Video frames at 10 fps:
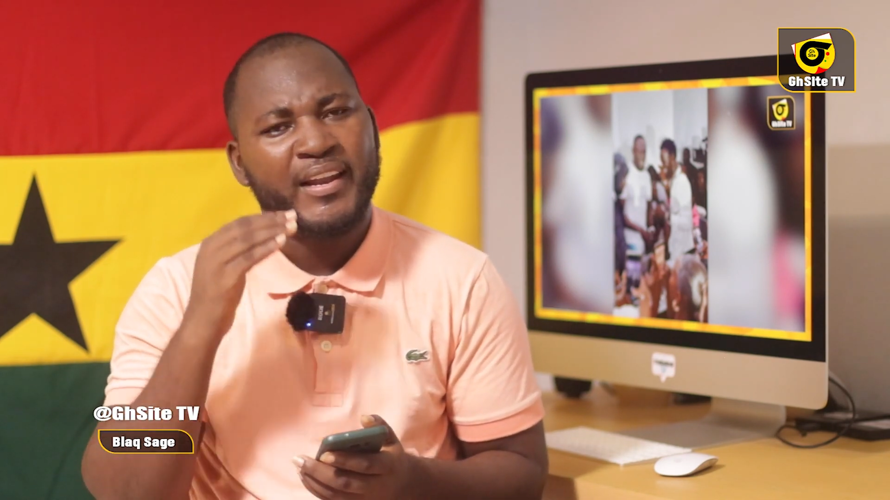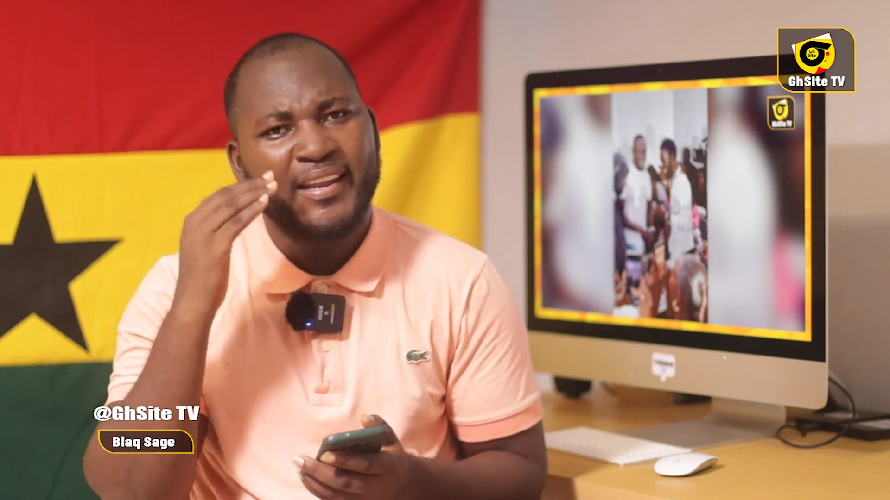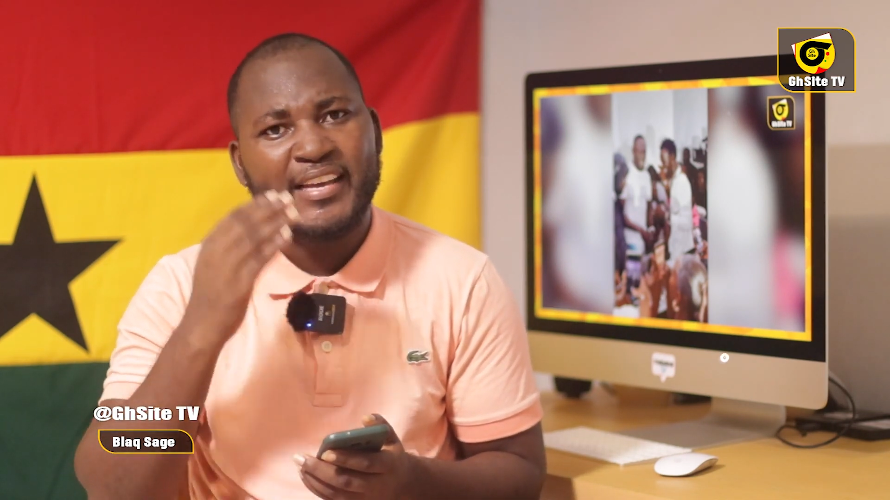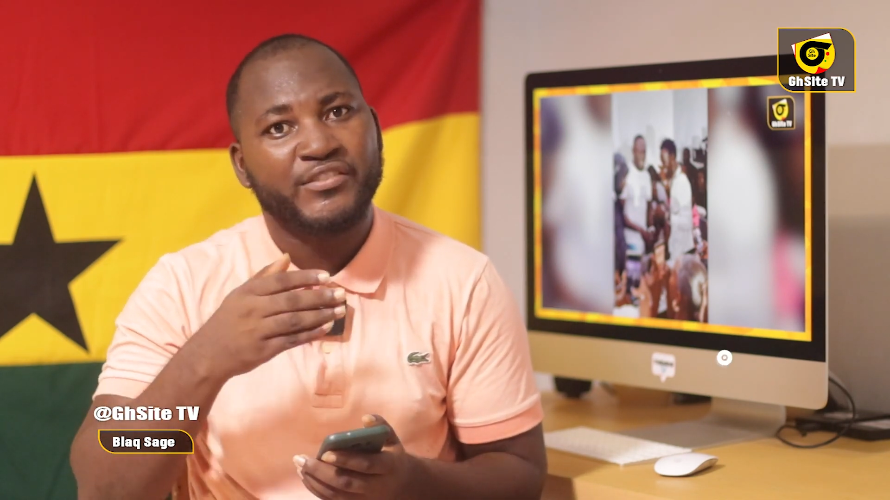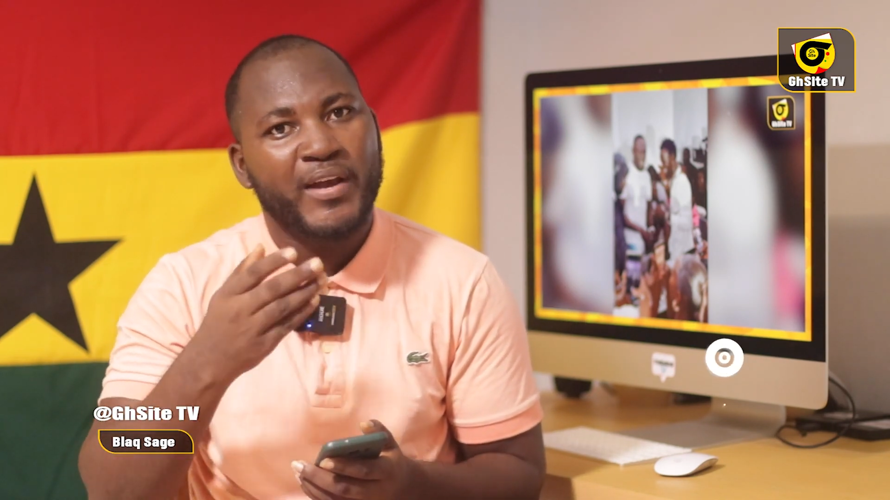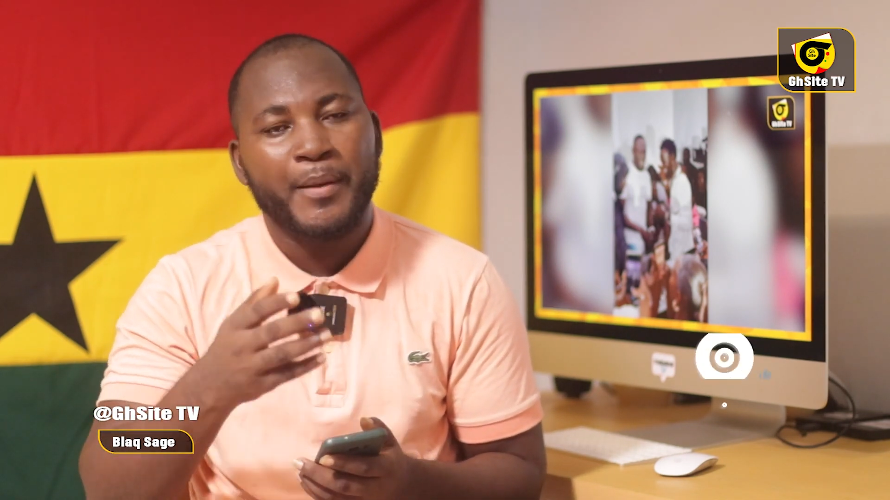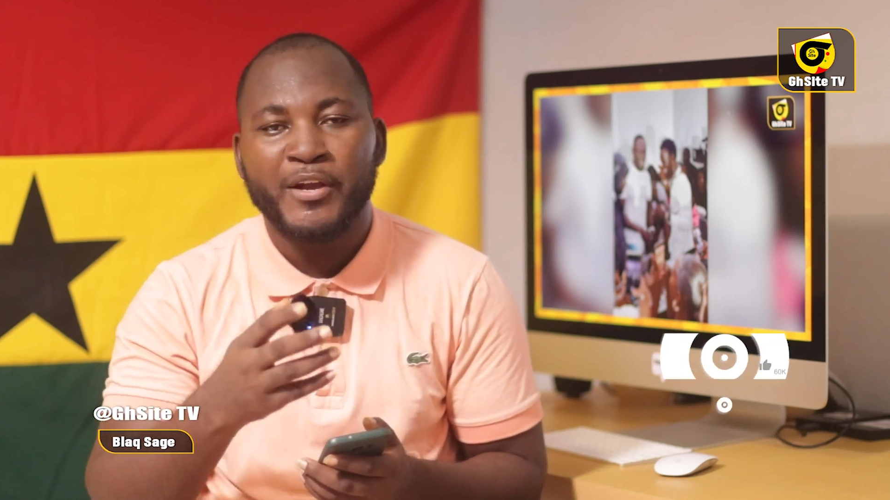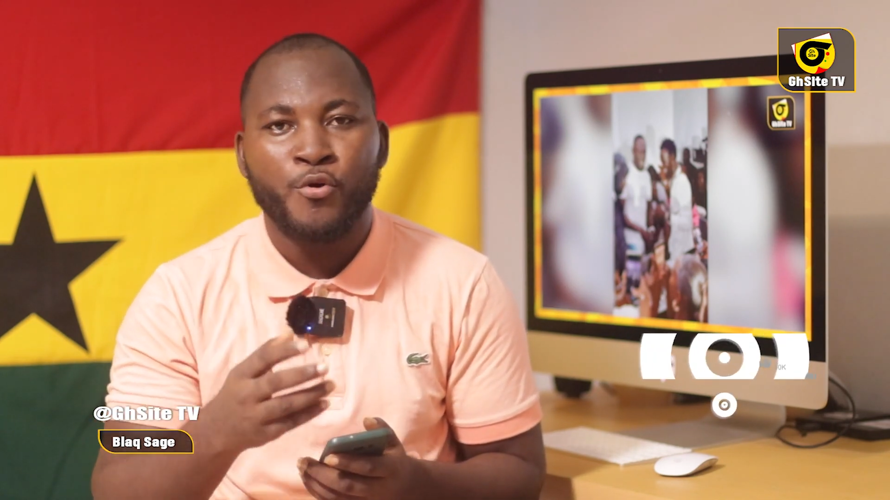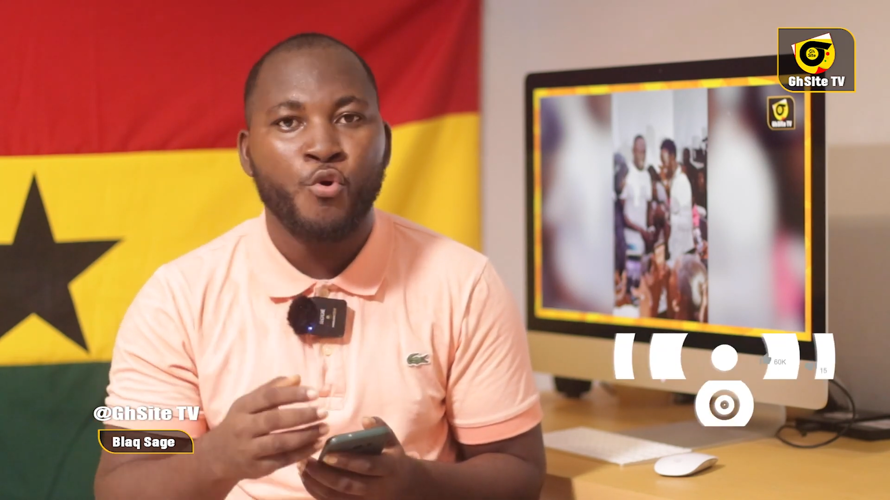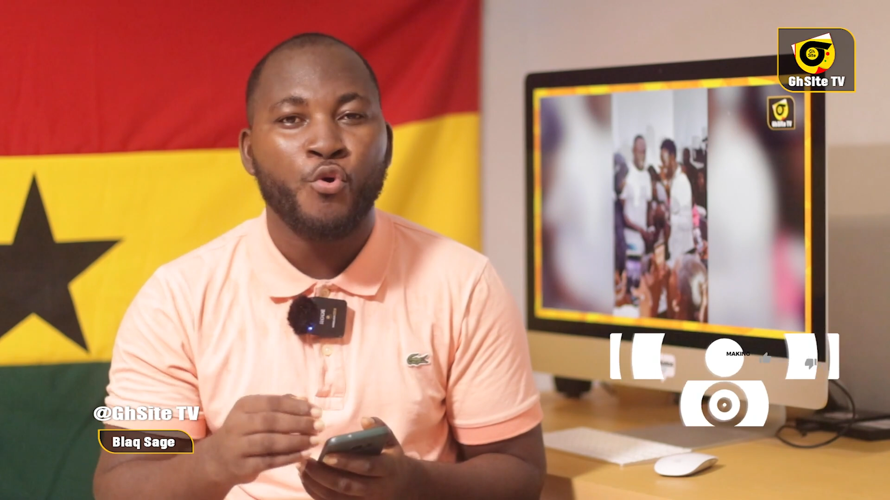Let's
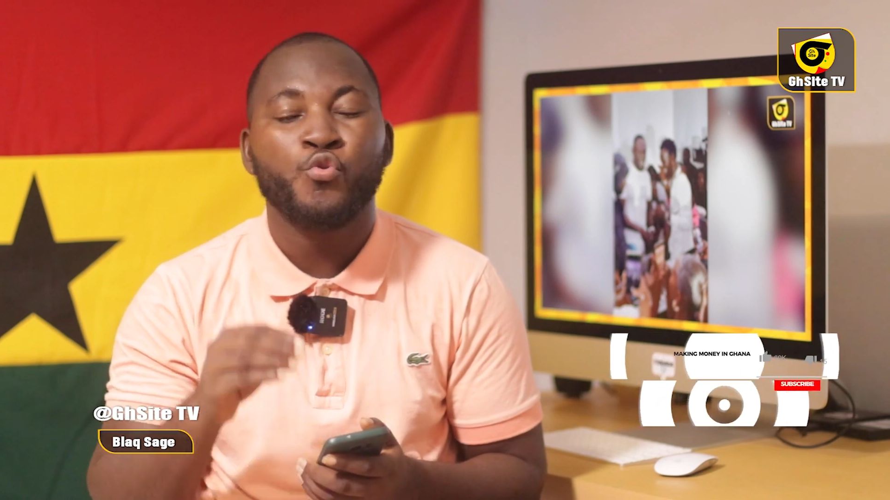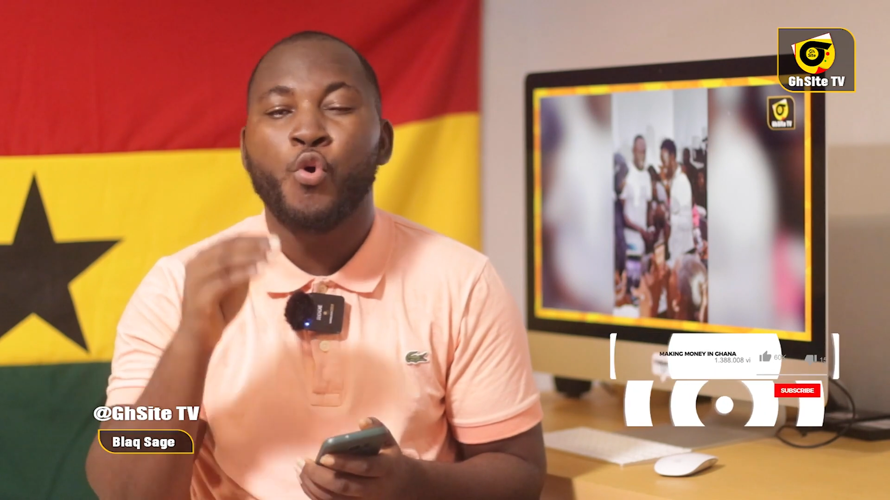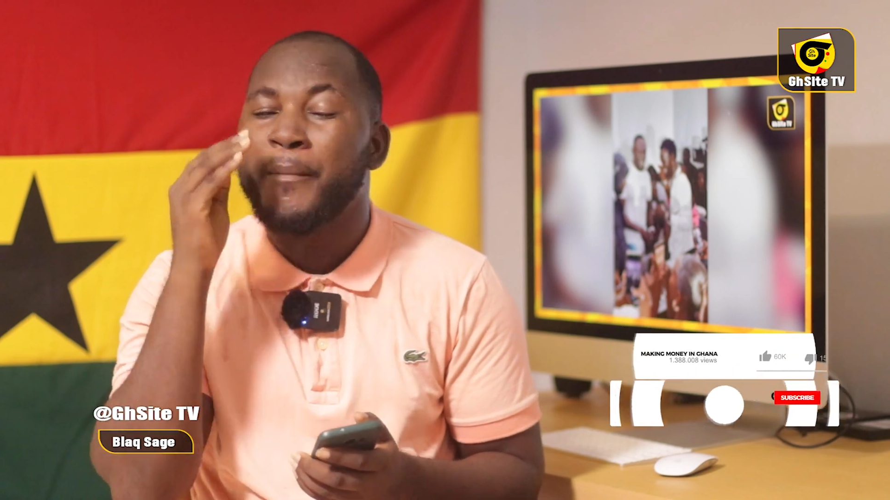vibe.